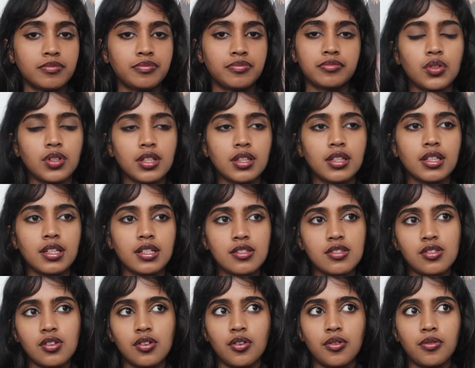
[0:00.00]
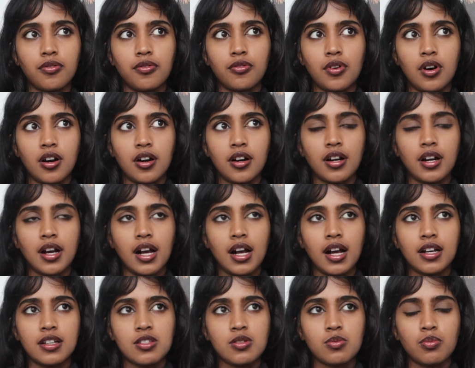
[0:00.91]
Doing this so far
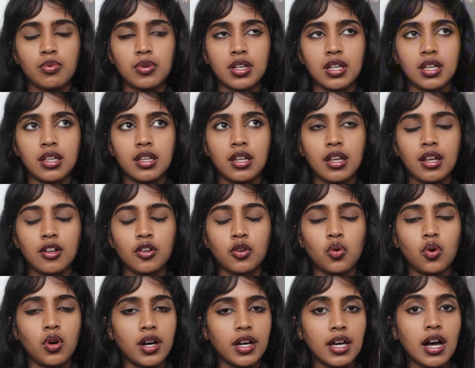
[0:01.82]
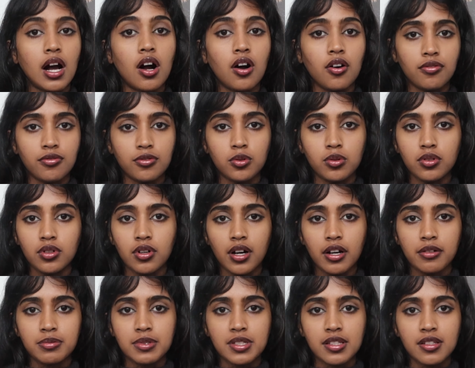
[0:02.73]
has been quite helpful
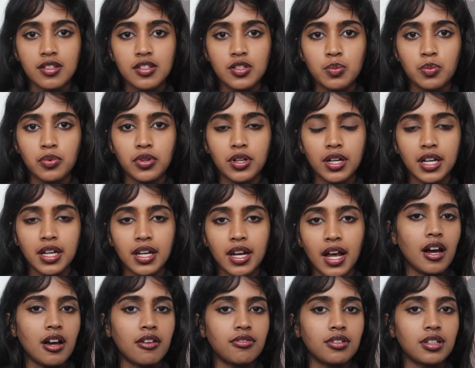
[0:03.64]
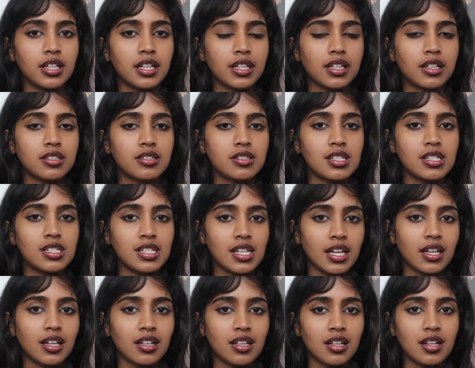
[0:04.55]
up to this point. I feel like to
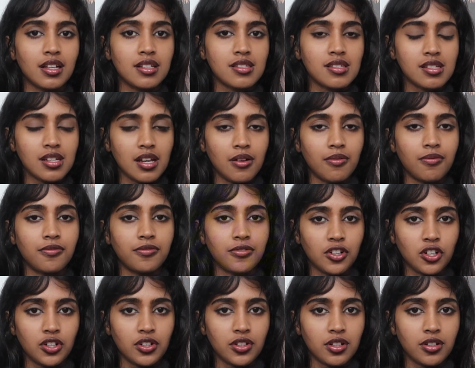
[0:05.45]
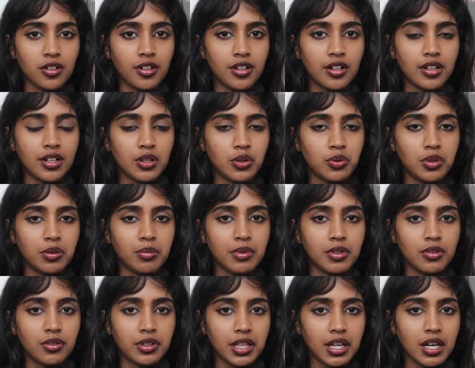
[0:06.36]
take it a step further, it would
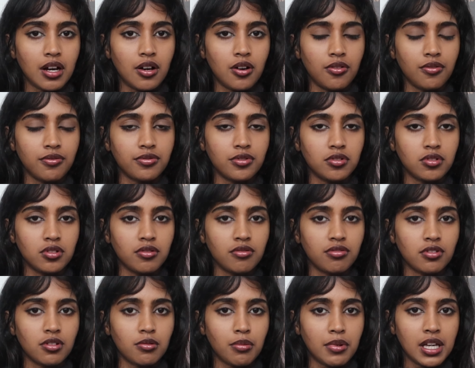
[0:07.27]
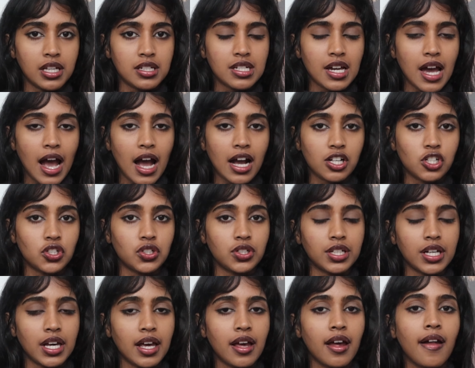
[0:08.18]
be really helpful for me to
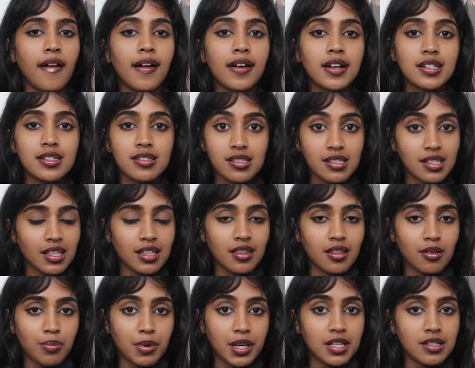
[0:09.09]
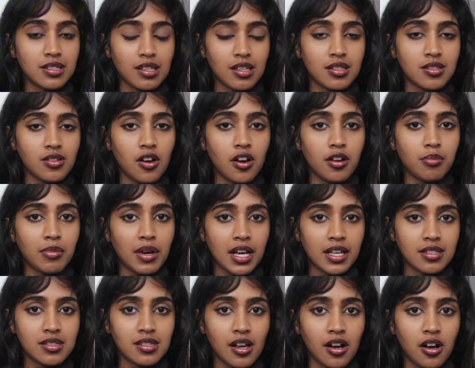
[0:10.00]
actually see the pieces on
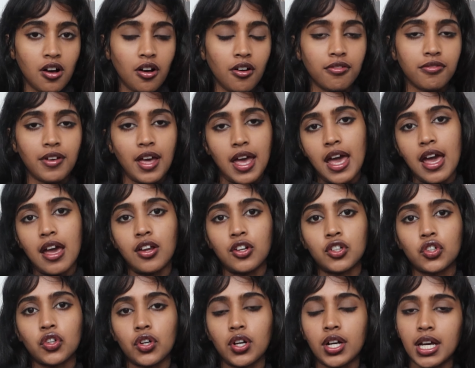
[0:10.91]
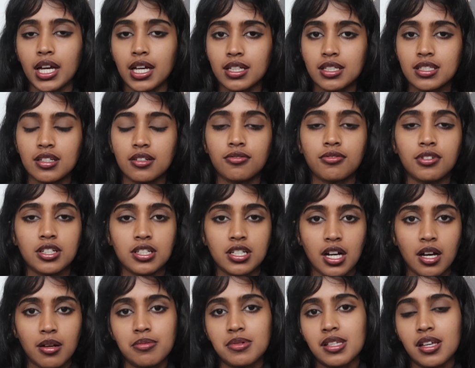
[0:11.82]
myself and create different
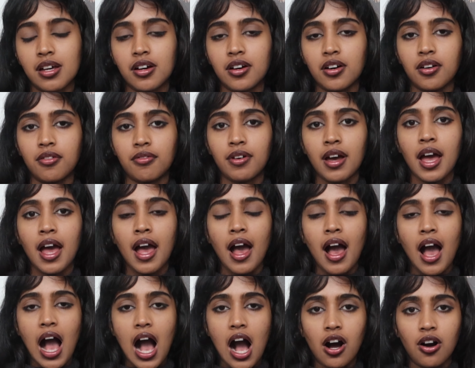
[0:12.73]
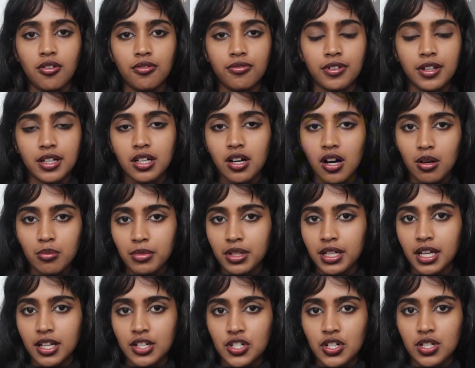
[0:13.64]
types of outfit
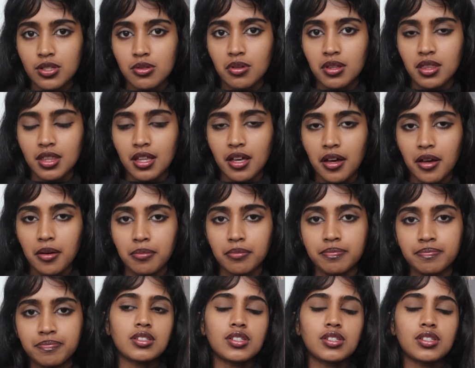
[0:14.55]
combinations with them.